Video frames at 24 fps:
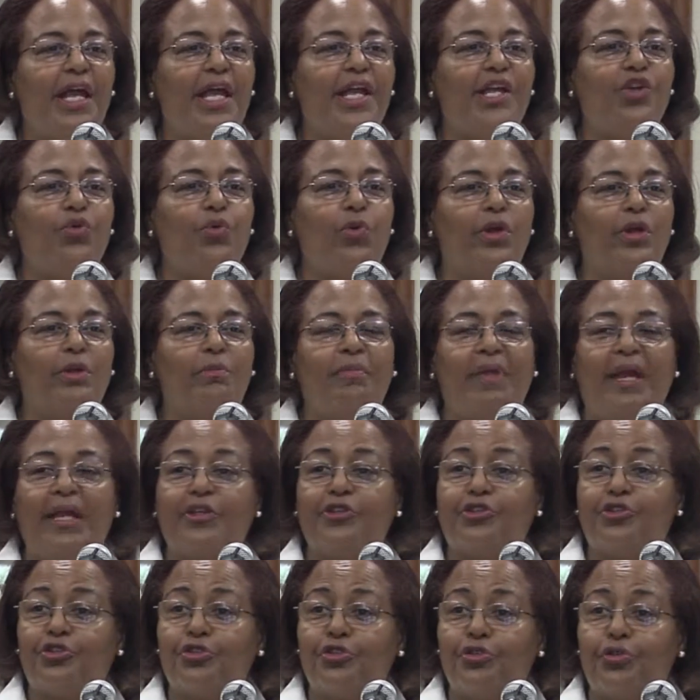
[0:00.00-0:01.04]
and you want to make
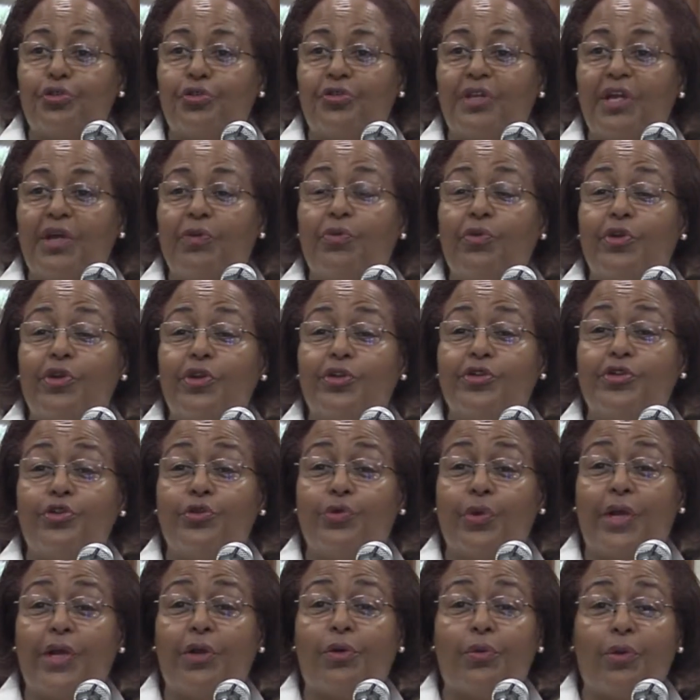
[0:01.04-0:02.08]
sure that when you're
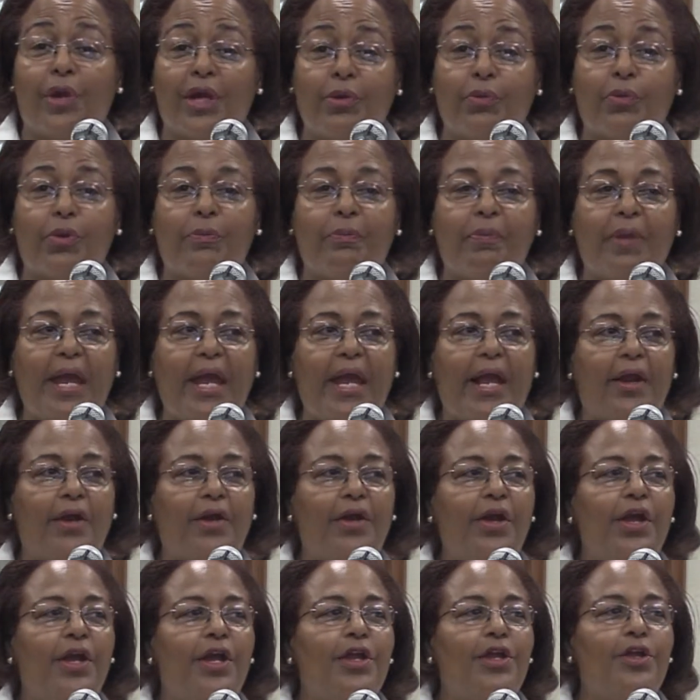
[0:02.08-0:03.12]
doing credit
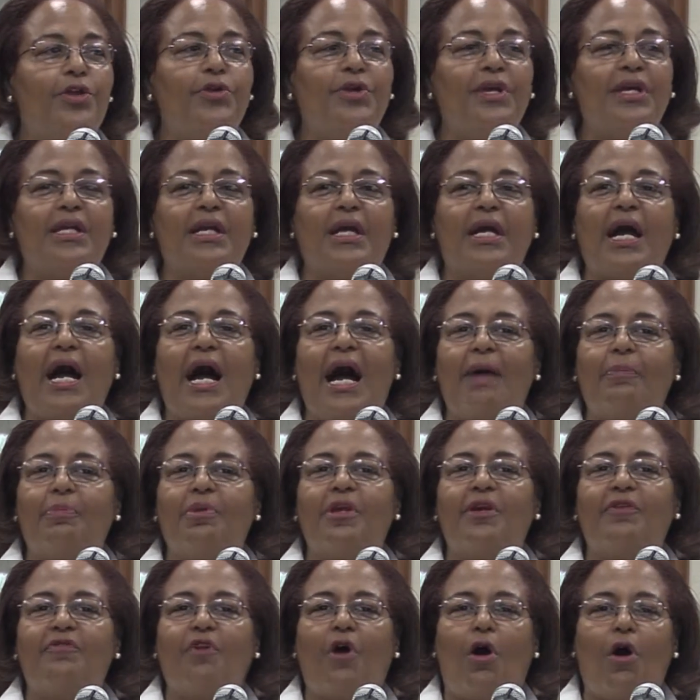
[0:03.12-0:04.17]
repair, you get a
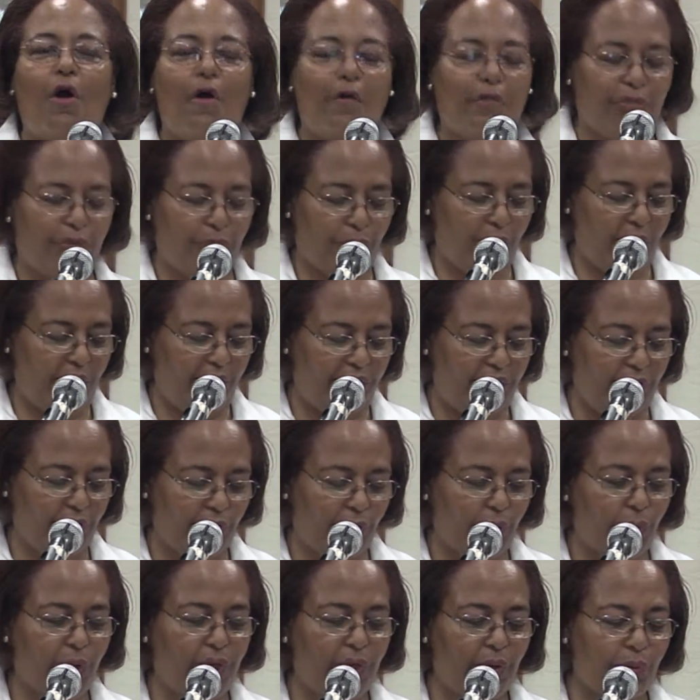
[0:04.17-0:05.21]
copy of all 3 of your
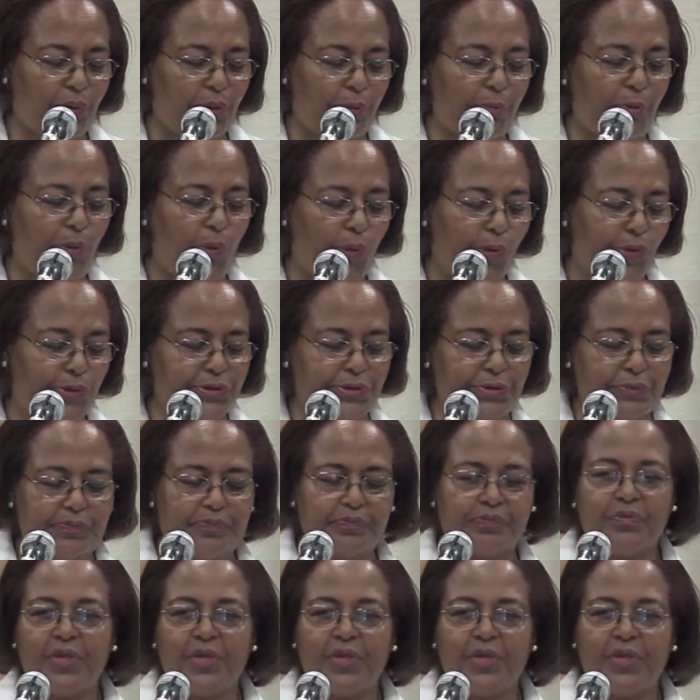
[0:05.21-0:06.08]
credit reports.